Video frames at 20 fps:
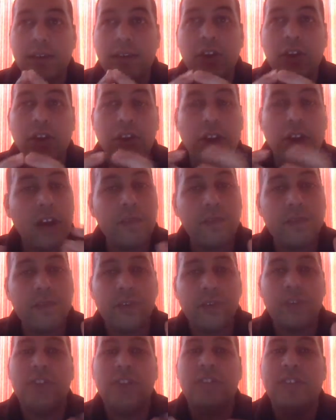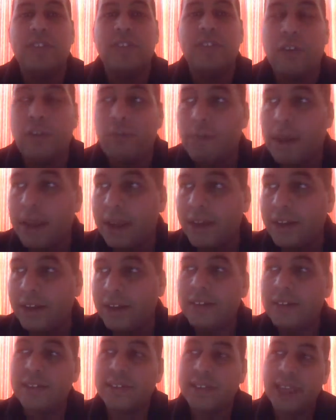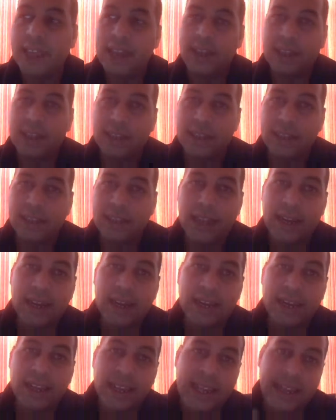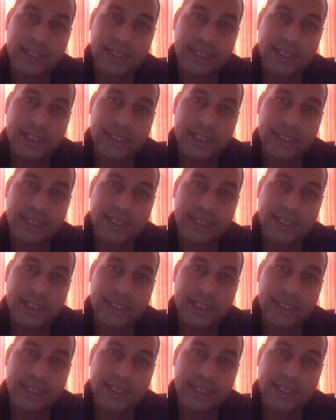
comforted itself by understanding that he has a